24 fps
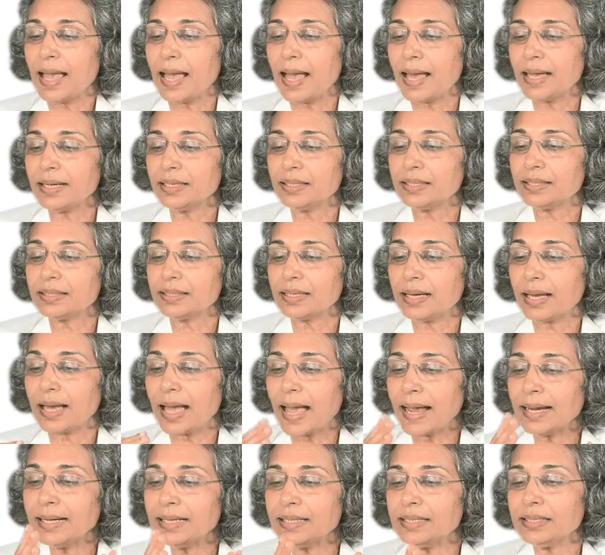And
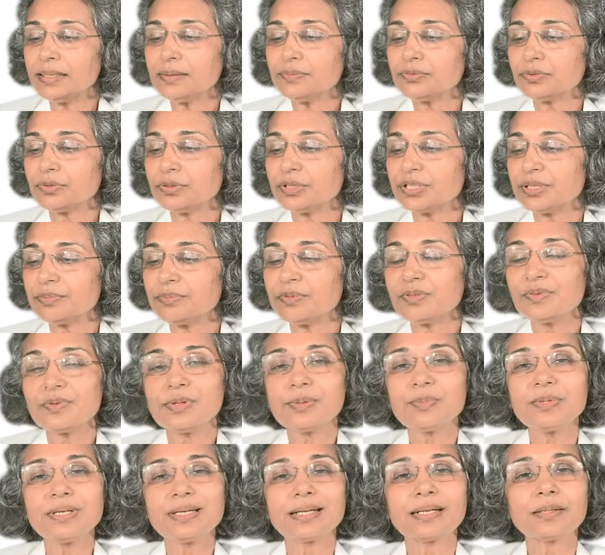ideal for him
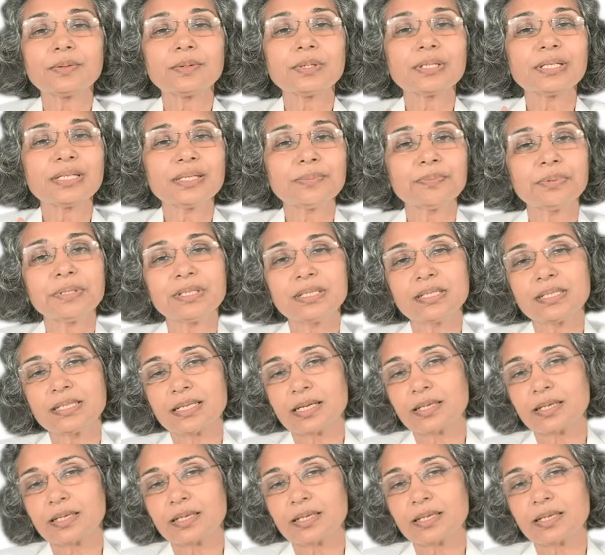will be around keeping it